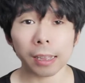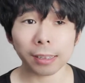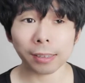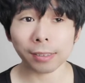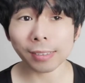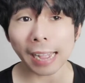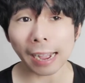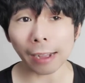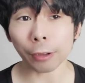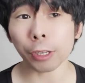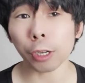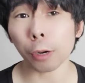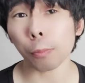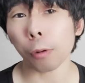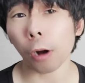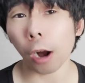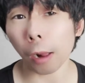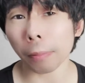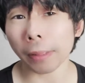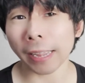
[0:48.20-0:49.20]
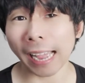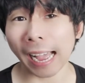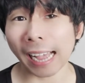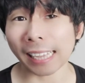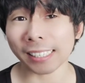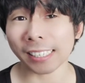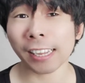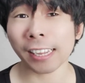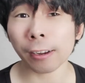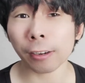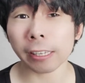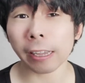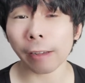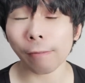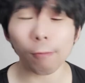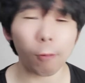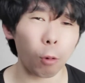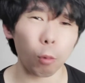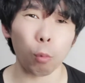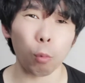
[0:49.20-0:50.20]
Now, you're probably asking yourself,
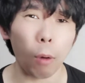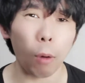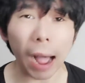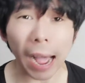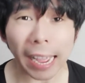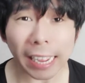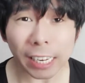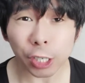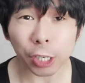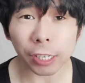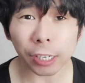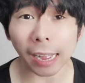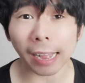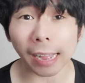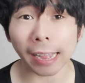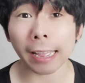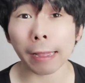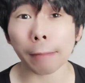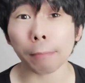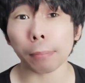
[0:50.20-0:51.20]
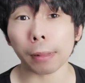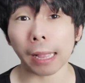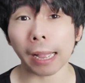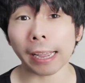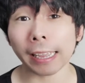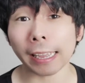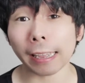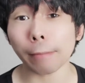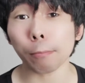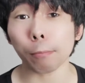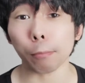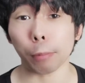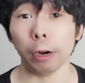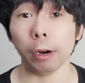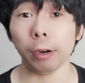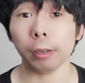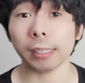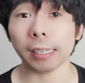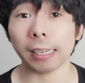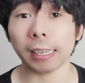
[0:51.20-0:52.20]
why should I apply in
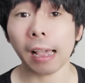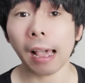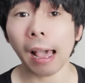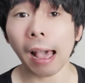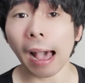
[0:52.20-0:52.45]
person?